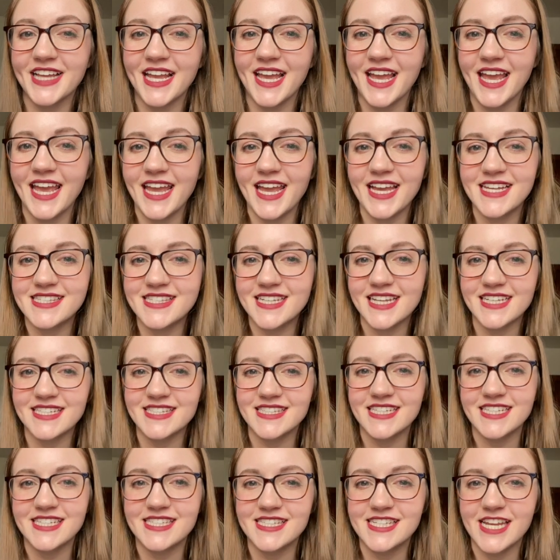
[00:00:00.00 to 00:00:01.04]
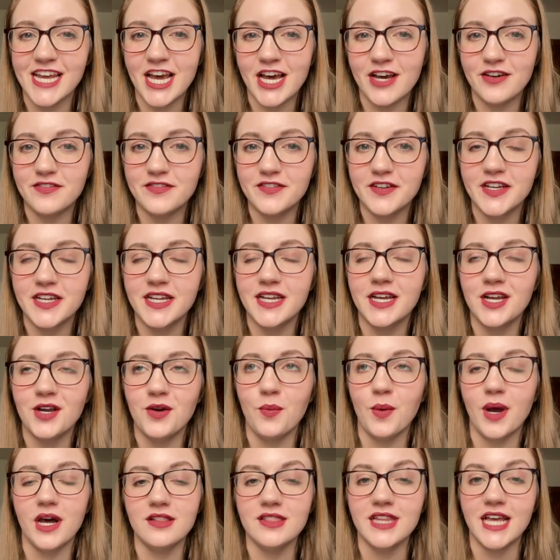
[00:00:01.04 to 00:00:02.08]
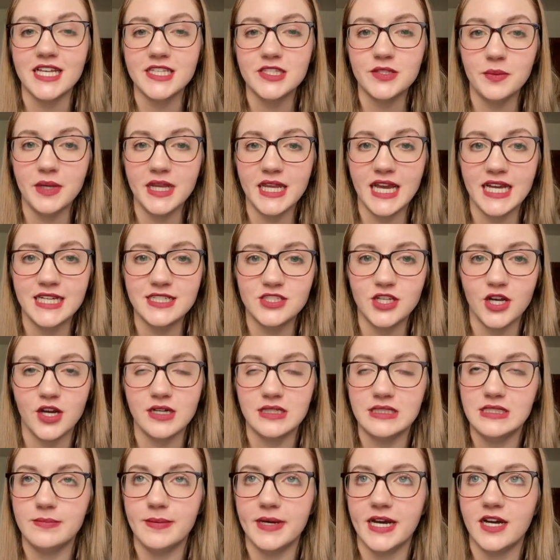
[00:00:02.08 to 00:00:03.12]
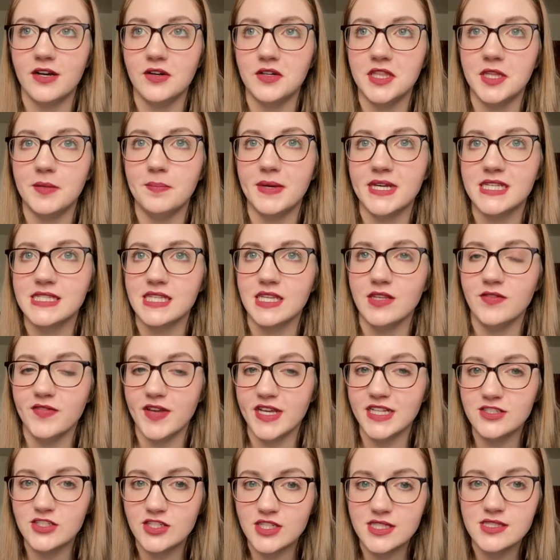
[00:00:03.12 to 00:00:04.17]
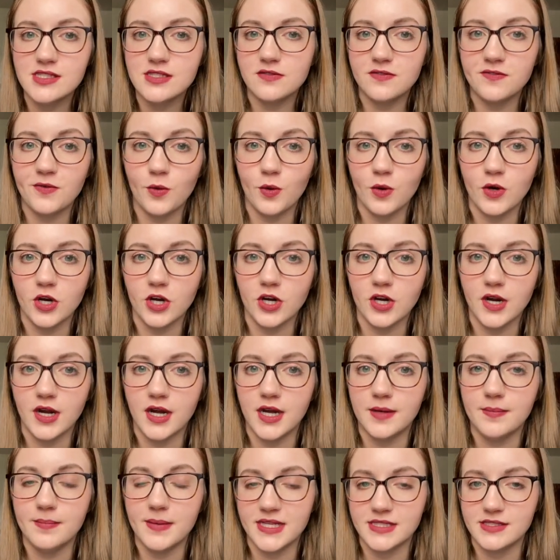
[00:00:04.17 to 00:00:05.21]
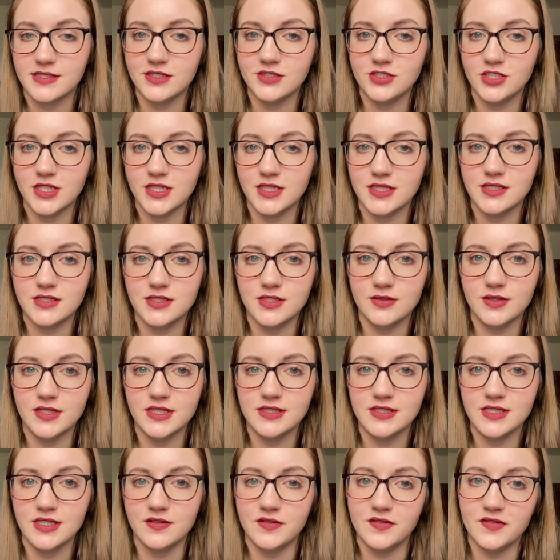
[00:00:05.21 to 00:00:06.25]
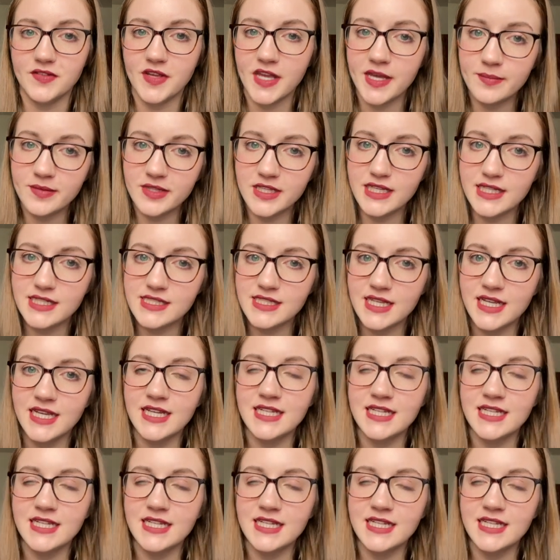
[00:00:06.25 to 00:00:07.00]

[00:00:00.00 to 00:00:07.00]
Hey SASD staff, while last week I talked about the best conventions for messaging students and families,